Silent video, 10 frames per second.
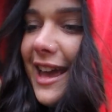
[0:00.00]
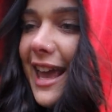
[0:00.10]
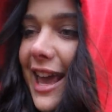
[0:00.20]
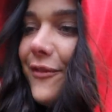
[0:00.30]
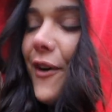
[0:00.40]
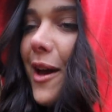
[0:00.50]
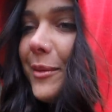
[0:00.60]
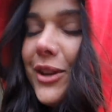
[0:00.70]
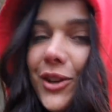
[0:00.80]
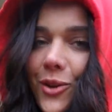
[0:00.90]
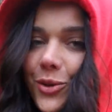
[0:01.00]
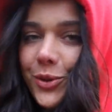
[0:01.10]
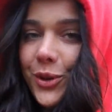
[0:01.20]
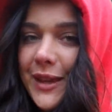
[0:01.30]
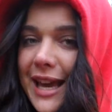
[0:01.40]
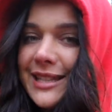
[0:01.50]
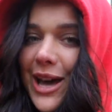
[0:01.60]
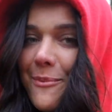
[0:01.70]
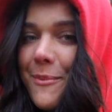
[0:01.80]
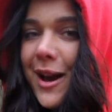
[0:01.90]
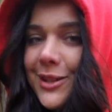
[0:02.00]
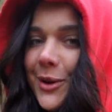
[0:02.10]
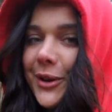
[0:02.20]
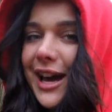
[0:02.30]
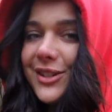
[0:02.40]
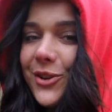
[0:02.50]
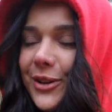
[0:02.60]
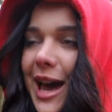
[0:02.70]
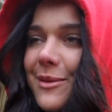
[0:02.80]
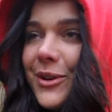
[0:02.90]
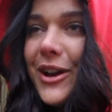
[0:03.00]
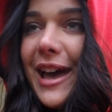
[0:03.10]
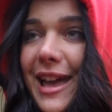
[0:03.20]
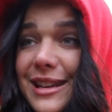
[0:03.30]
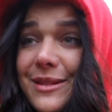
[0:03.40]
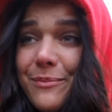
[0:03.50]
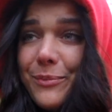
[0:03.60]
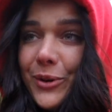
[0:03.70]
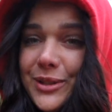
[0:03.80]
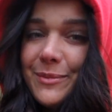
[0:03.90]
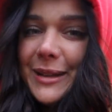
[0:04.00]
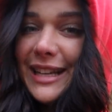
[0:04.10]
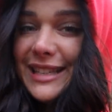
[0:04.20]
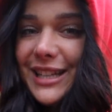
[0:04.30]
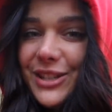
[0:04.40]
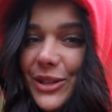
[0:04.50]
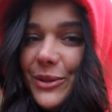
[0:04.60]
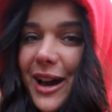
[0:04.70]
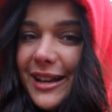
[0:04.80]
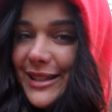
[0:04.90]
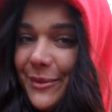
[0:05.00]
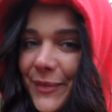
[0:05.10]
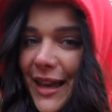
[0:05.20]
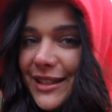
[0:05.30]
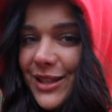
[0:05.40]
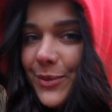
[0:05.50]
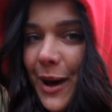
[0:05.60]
If I'm gonna go through this, I might as well catch on camera and possibly teach you guys some things as